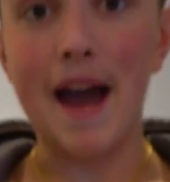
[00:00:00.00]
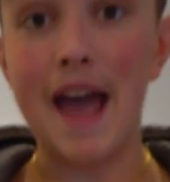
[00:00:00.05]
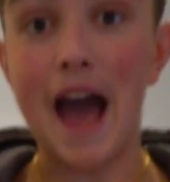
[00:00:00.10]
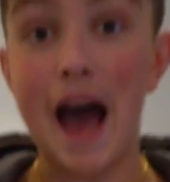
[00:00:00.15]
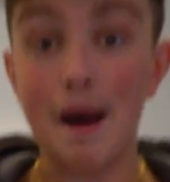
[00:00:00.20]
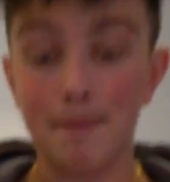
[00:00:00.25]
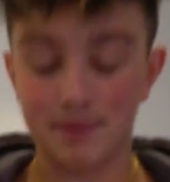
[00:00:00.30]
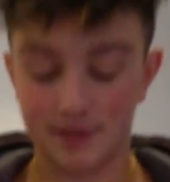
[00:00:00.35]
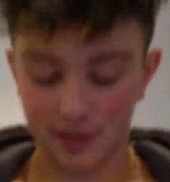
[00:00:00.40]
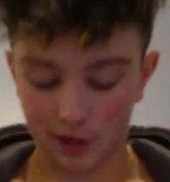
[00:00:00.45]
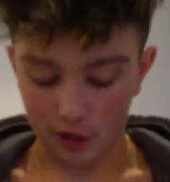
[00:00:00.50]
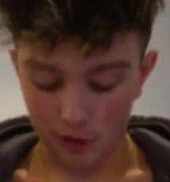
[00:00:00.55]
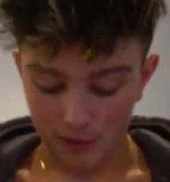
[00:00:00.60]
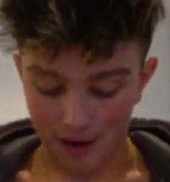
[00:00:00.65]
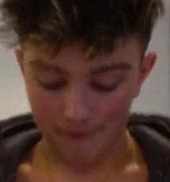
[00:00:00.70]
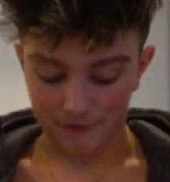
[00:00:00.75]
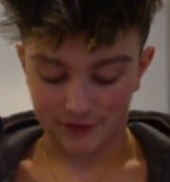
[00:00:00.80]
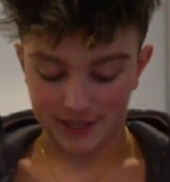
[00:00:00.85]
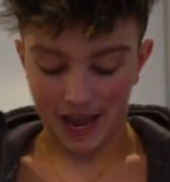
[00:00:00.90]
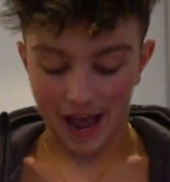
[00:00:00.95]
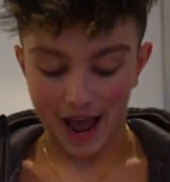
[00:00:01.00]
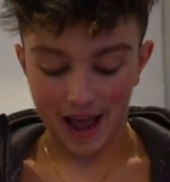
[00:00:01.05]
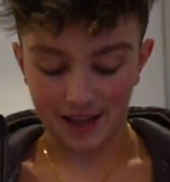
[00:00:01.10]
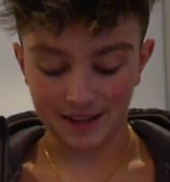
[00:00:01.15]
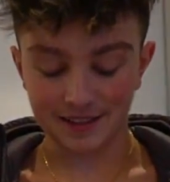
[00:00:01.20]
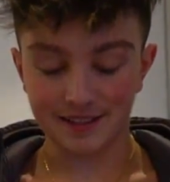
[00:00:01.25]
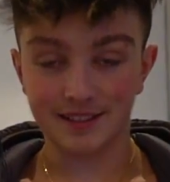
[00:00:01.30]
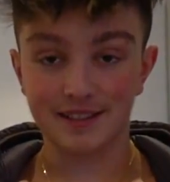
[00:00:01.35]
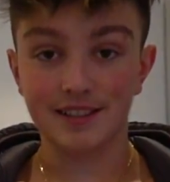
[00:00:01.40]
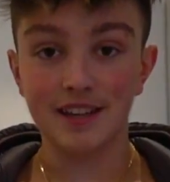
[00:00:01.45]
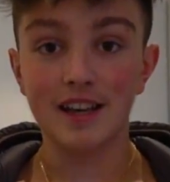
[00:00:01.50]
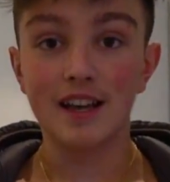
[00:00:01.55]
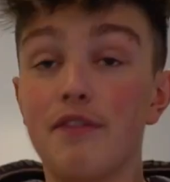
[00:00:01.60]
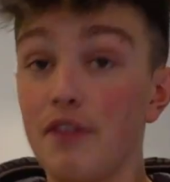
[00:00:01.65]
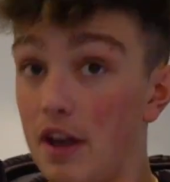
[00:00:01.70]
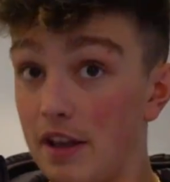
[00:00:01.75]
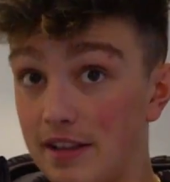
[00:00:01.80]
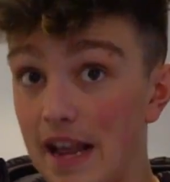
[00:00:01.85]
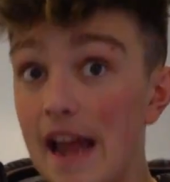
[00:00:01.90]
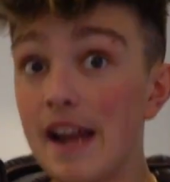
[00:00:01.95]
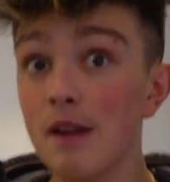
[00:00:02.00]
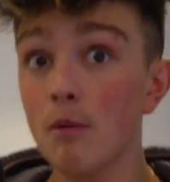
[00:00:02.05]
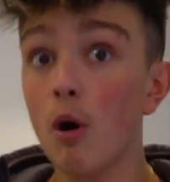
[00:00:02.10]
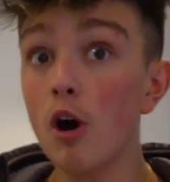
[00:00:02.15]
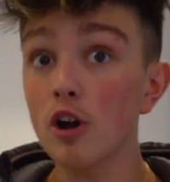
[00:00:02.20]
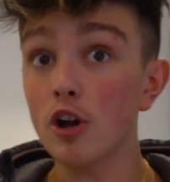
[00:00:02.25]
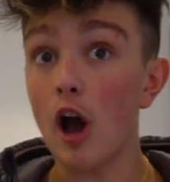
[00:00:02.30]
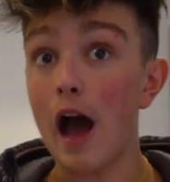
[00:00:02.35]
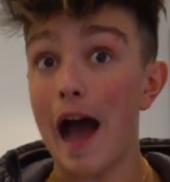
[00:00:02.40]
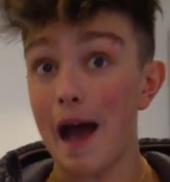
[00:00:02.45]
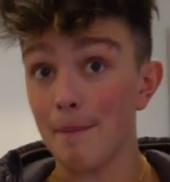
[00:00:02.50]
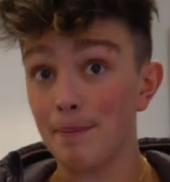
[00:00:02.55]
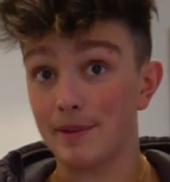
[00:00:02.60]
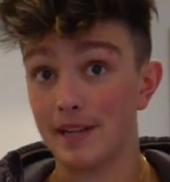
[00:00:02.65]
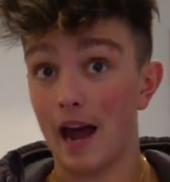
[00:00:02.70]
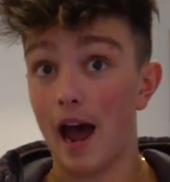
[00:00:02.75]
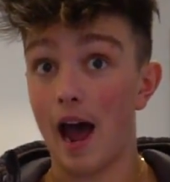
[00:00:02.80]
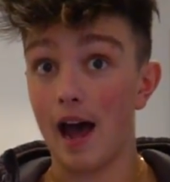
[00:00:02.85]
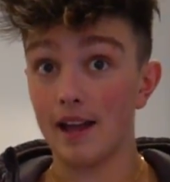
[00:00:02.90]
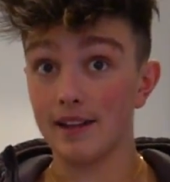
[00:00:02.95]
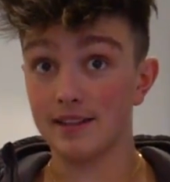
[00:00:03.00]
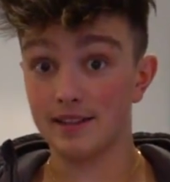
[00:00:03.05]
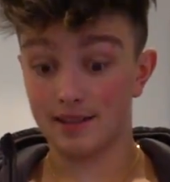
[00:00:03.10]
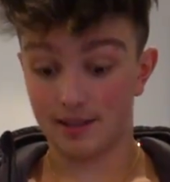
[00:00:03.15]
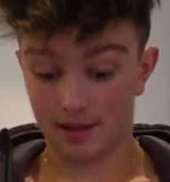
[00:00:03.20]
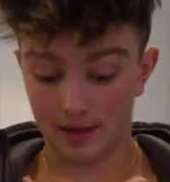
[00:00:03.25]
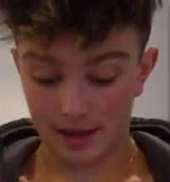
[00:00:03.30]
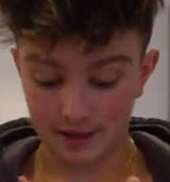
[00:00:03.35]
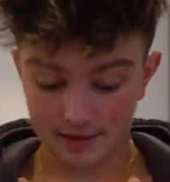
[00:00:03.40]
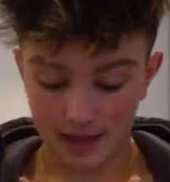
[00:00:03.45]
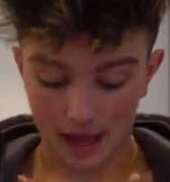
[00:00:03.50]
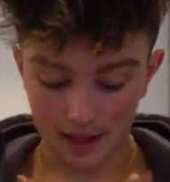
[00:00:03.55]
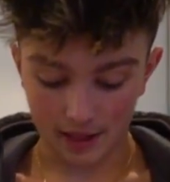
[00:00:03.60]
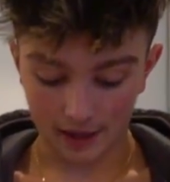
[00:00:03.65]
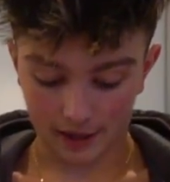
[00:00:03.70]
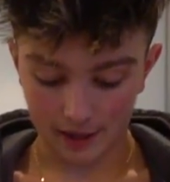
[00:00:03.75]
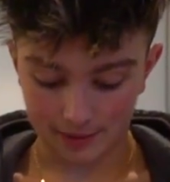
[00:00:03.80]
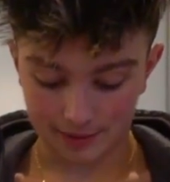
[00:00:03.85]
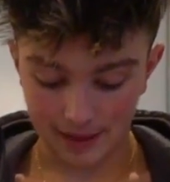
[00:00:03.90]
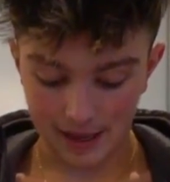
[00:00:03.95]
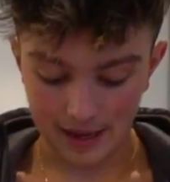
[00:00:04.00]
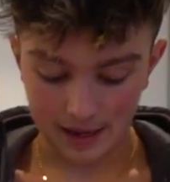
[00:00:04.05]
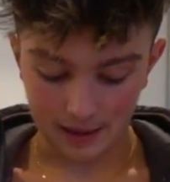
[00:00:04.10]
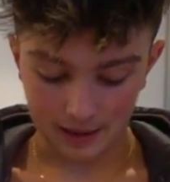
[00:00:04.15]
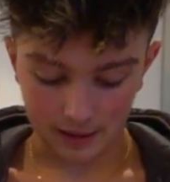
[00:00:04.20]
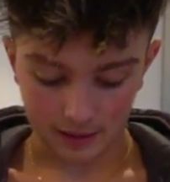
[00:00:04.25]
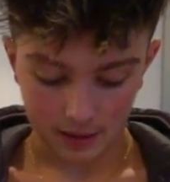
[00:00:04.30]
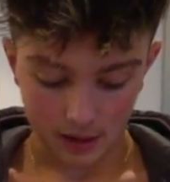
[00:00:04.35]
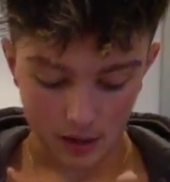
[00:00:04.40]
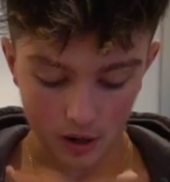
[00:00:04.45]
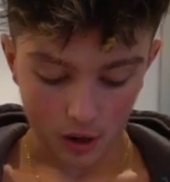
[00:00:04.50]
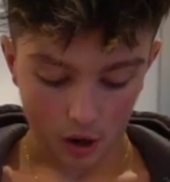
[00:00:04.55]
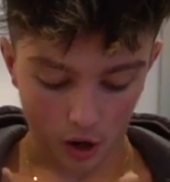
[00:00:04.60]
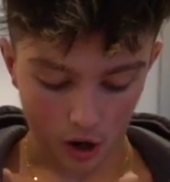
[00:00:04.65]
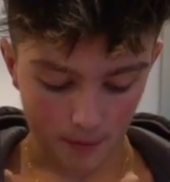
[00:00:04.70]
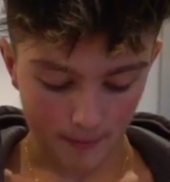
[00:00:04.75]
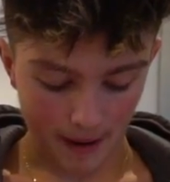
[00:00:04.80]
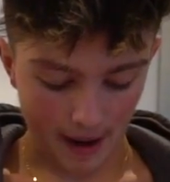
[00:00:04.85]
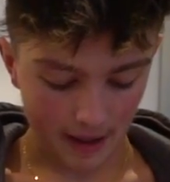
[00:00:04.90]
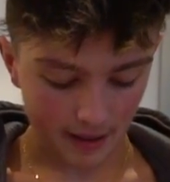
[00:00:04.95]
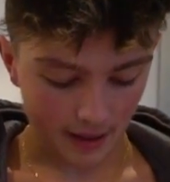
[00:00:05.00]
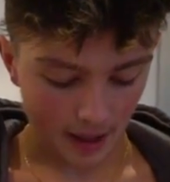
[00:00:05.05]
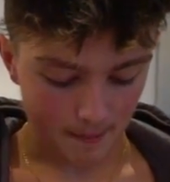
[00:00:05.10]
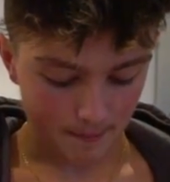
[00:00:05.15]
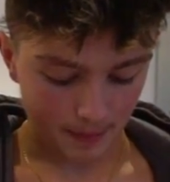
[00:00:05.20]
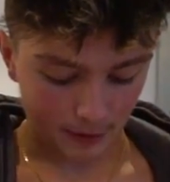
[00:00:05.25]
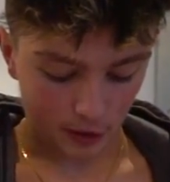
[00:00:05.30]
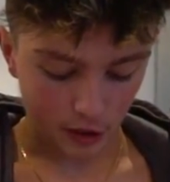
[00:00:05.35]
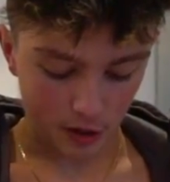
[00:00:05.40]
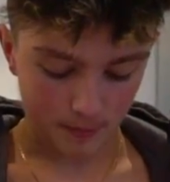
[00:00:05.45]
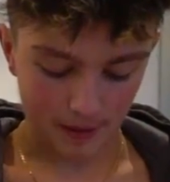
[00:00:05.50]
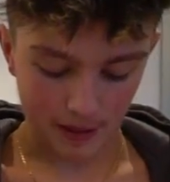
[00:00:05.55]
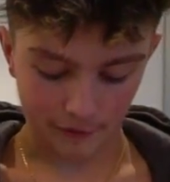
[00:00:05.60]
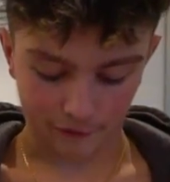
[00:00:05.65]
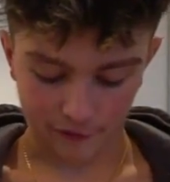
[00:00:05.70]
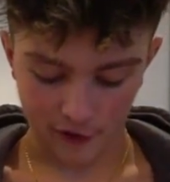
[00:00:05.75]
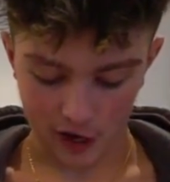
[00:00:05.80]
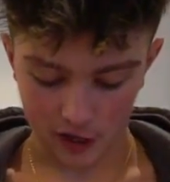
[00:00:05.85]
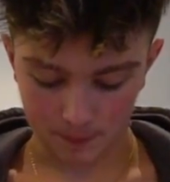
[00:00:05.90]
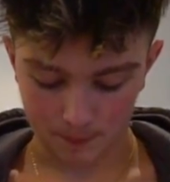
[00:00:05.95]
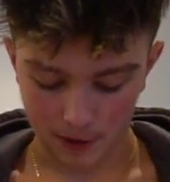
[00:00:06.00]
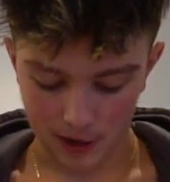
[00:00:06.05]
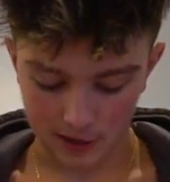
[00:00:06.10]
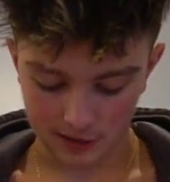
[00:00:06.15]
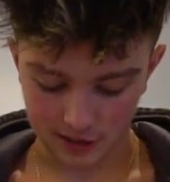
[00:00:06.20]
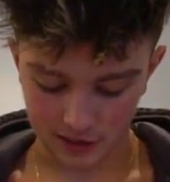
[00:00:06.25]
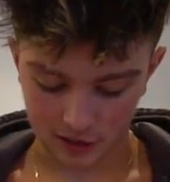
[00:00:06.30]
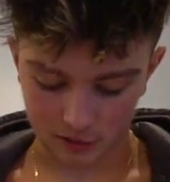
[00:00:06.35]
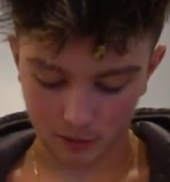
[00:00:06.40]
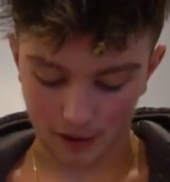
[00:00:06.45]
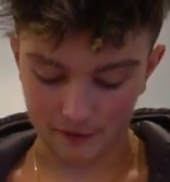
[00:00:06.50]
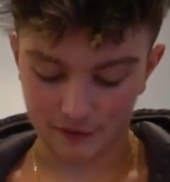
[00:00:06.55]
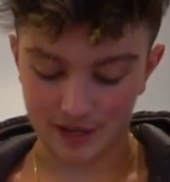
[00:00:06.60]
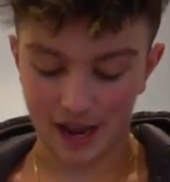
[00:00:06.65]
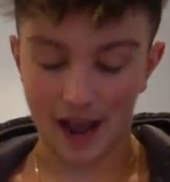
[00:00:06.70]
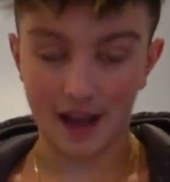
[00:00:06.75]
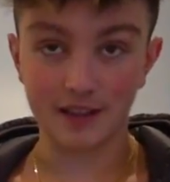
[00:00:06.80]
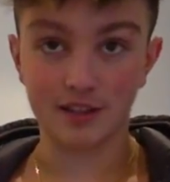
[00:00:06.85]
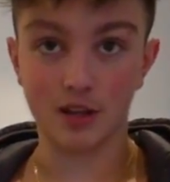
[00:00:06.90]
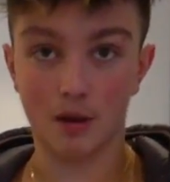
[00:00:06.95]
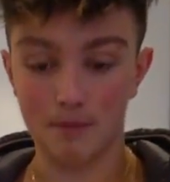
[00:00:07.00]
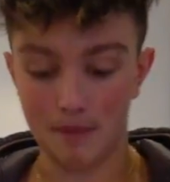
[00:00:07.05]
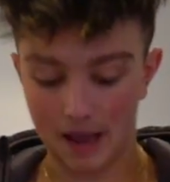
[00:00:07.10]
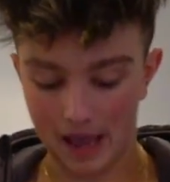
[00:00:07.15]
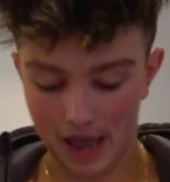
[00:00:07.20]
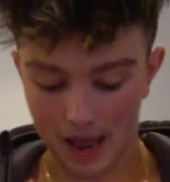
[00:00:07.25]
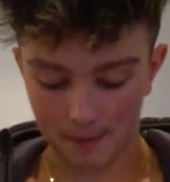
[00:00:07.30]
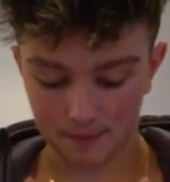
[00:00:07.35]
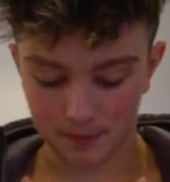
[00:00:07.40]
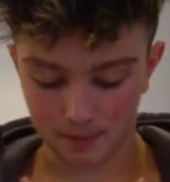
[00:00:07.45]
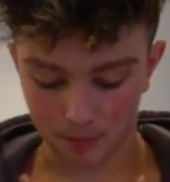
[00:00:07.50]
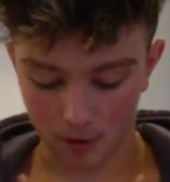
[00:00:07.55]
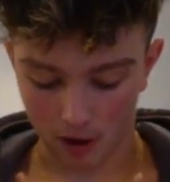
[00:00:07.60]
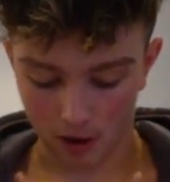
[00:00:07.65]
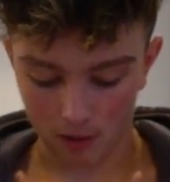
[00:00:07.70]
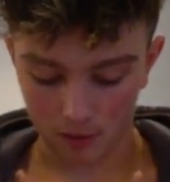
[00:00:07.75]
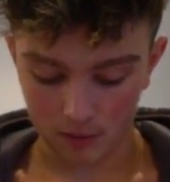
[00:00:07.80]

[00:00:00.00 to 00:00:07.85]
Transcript: My abs are gonna have tats. Have you, has anyone got ab tats? Is that like a thing? Uh, or am I like, uh, gonna be the first person to have tats on my abs, bro?